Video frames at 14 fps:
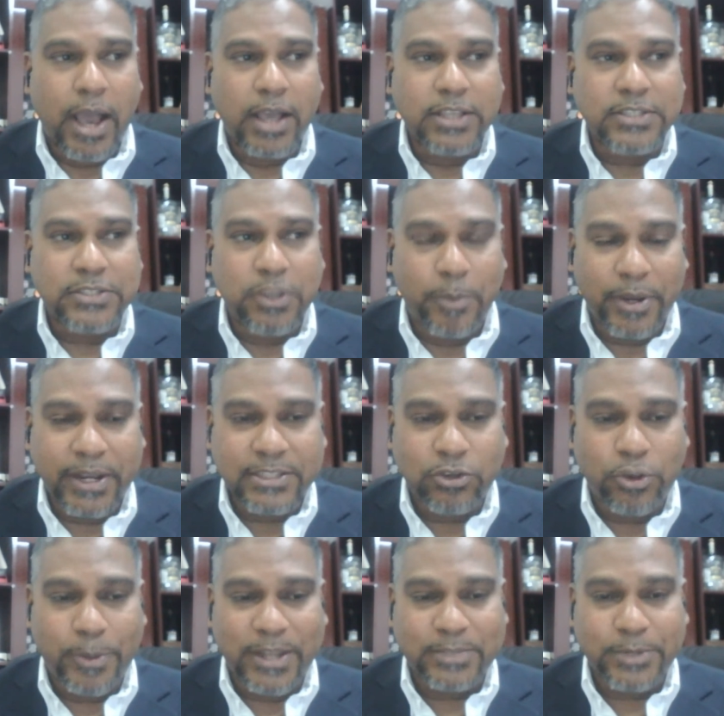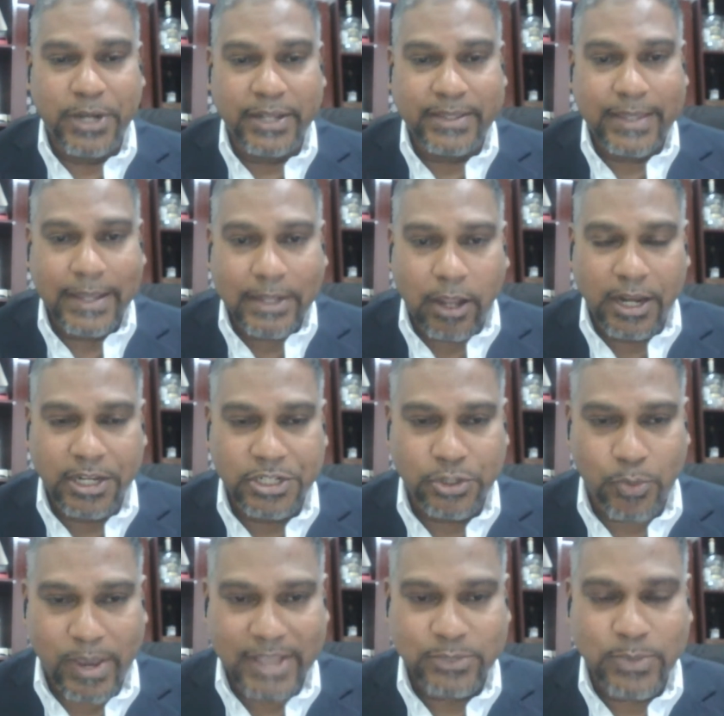some of these equipment, especially
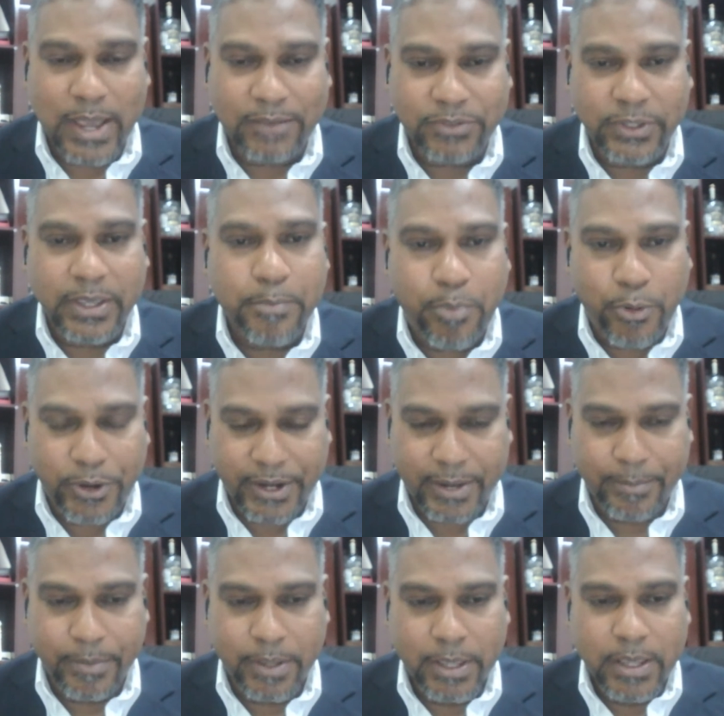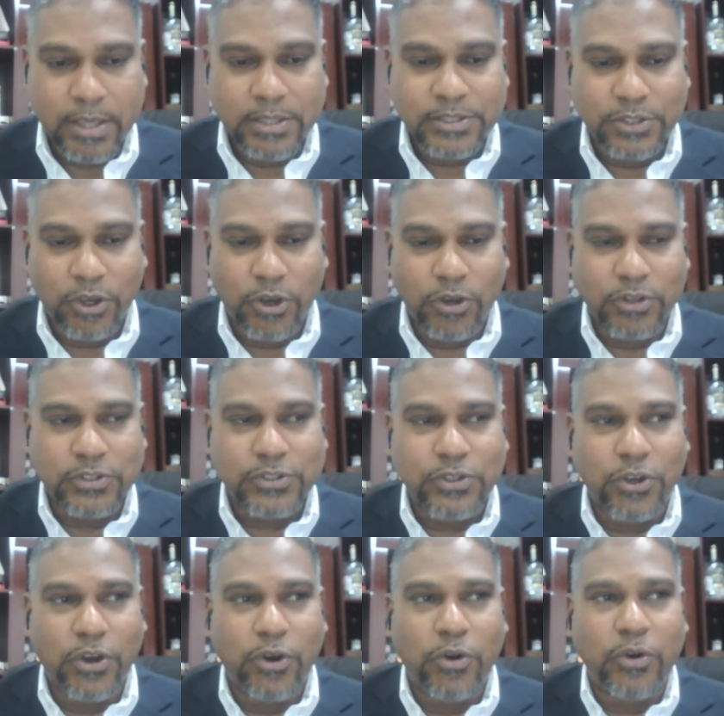technology-wise, we have to import them.
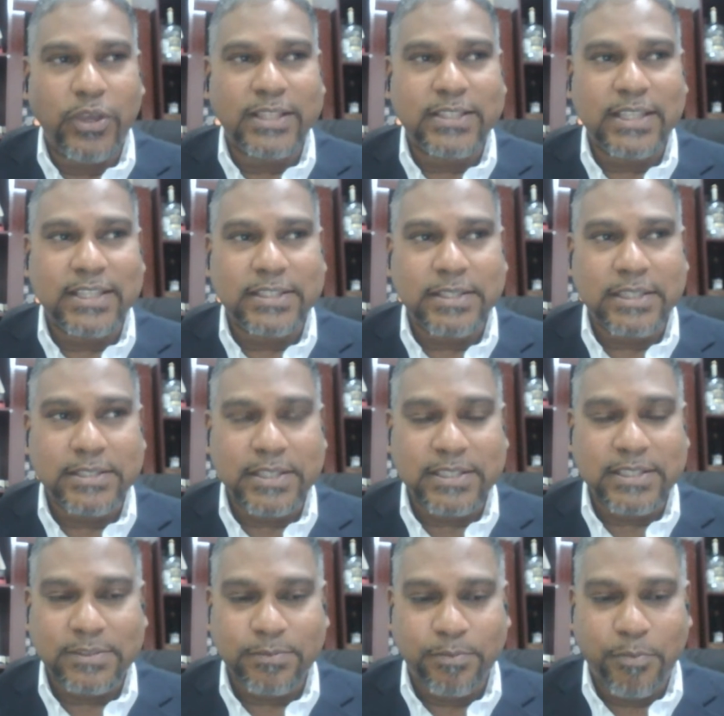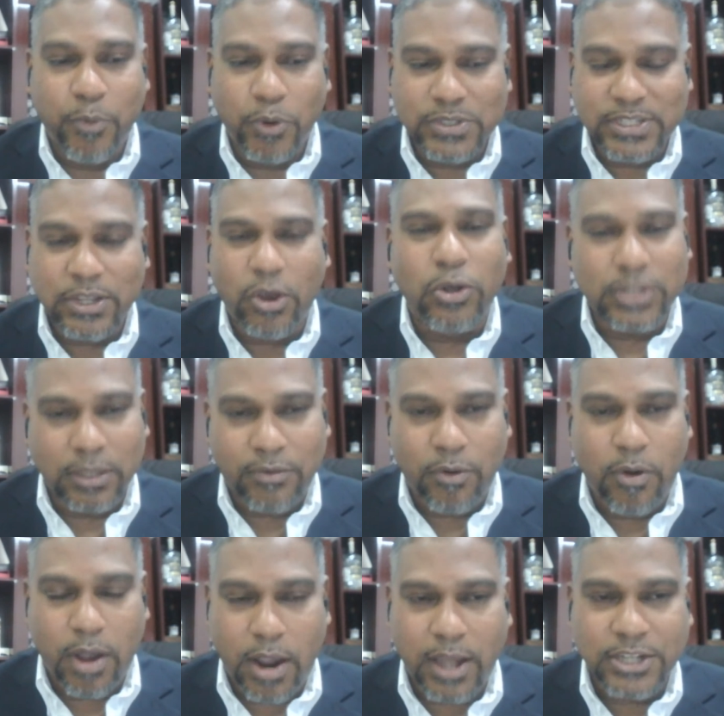So it's mostly out of
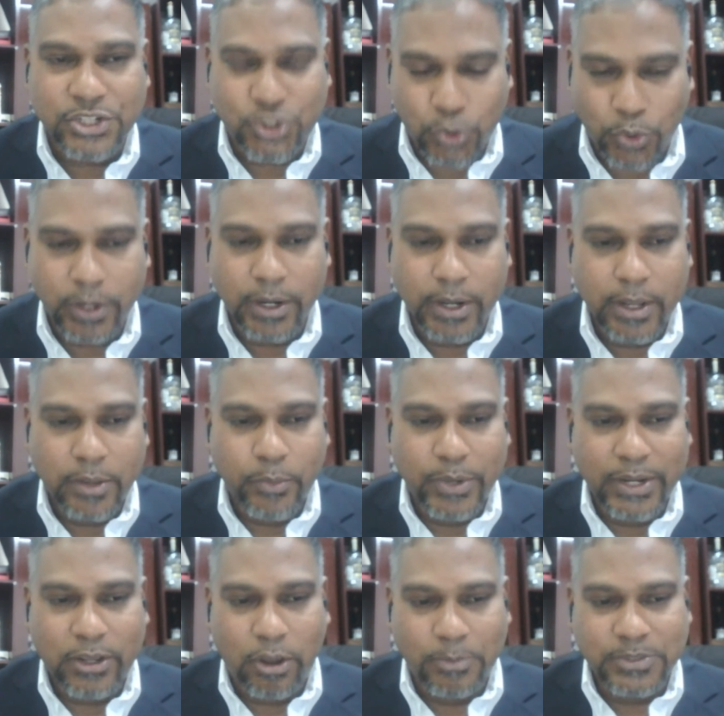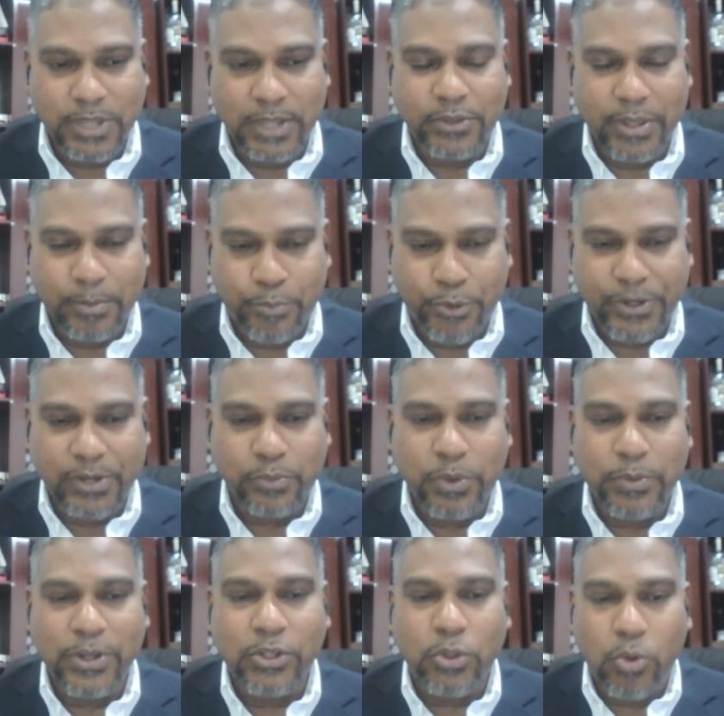our control when it comes on to importing. We
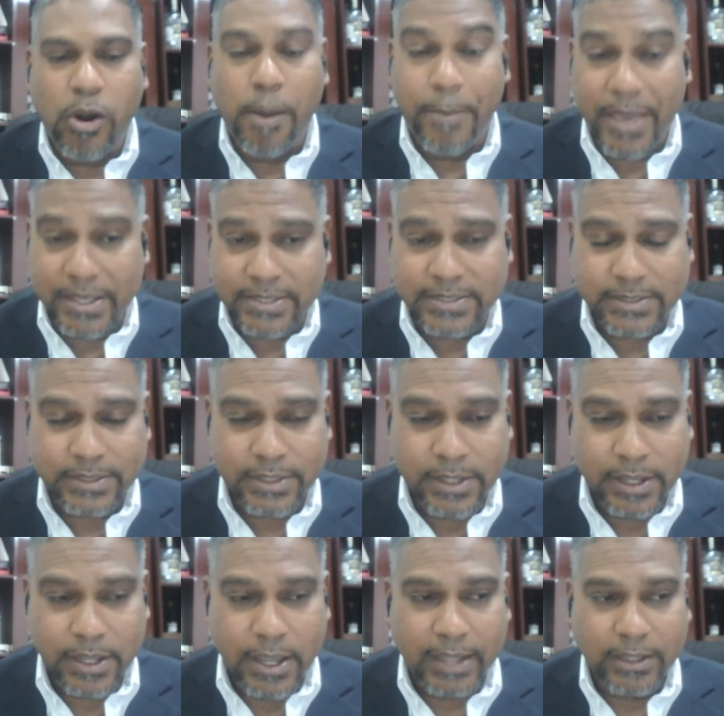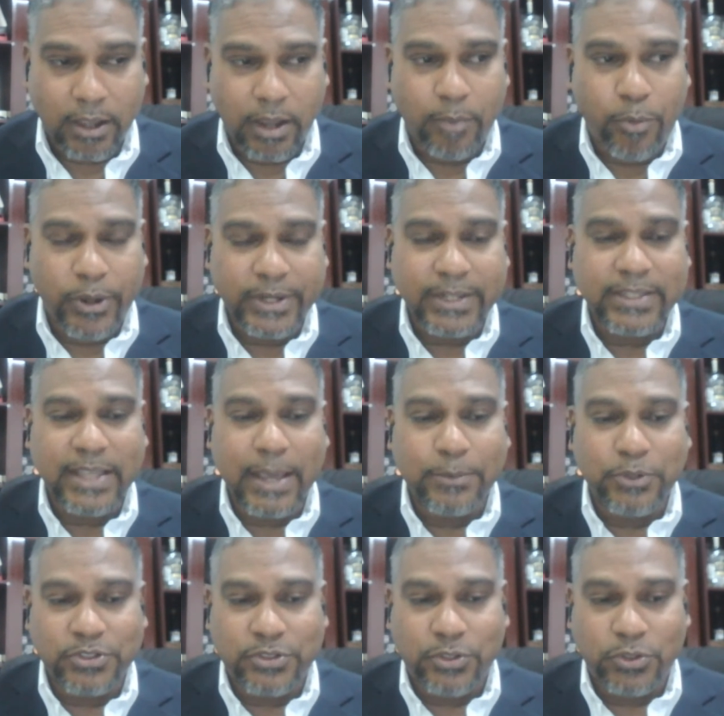will do our best at all point in time
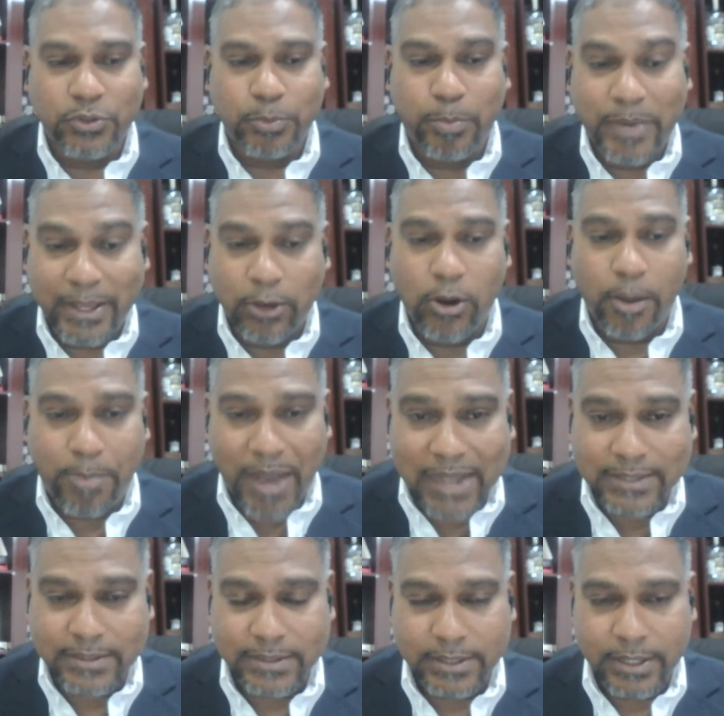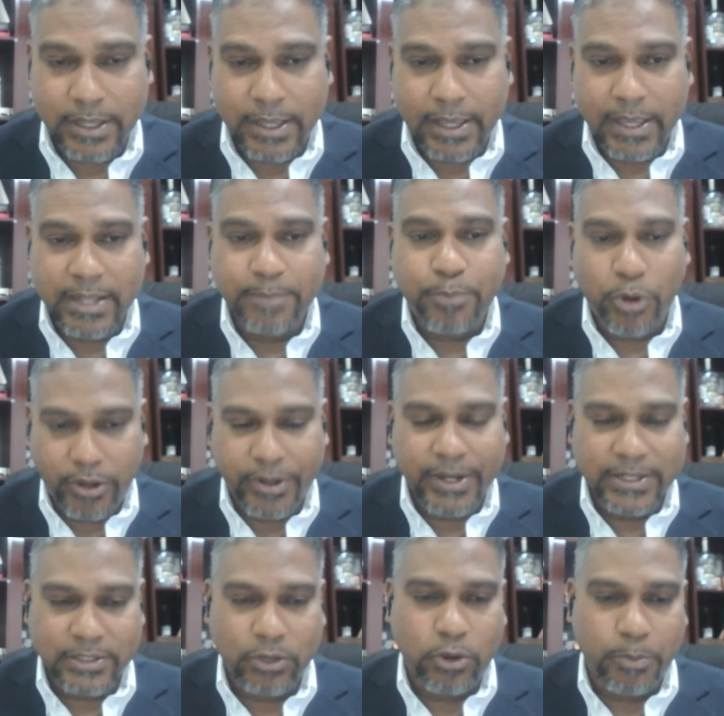to play our part in
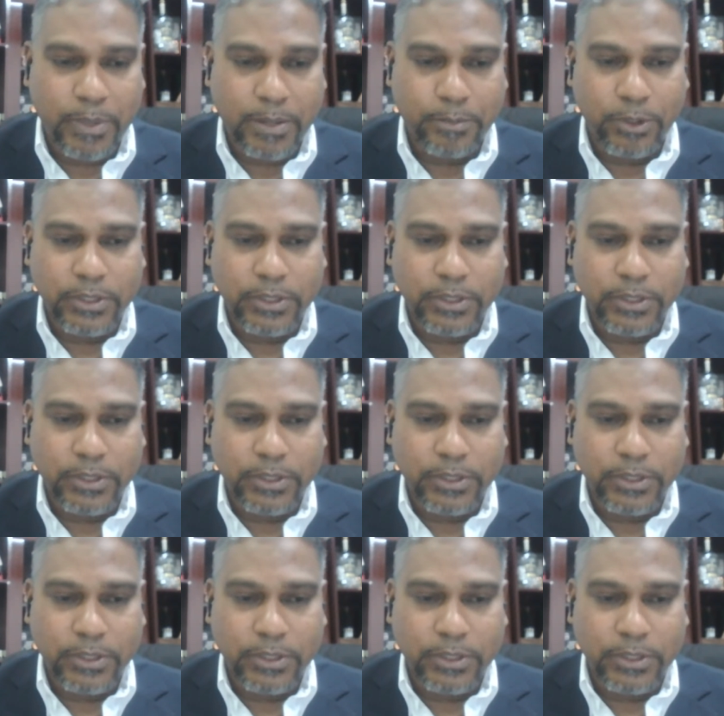procuring this equipment.